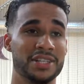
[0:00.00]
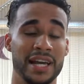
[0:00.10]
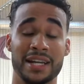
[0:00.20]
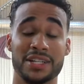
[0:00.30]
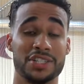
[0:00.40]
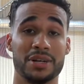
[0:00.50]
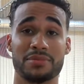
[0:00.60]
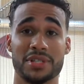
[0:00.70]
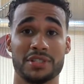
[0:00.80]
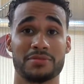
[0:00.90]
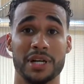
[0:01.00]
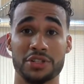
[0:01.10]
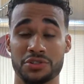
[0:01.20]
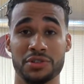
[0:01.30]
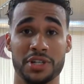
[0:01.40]
hadn't jumped since my
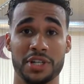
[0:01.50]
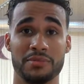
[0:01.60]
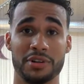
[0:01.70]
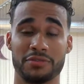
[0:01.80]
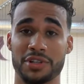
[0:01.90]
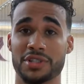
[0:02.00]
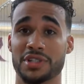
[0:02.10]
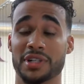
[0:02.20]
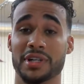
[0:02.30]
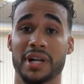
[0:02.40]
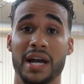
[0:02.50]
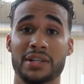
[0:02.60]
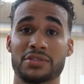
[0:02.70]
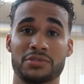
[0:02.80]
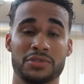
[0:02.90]
junior year, my first year in
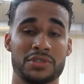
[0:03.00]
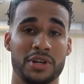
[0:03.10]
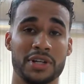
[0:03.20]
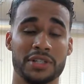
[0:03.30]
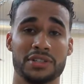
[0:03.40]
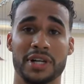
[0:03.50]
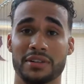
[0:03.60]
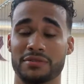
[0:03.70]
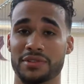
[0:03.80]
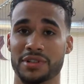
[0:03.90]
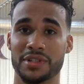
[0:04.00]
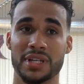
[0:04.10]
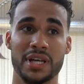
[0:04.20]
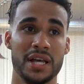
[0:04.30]
high school, starting track and field.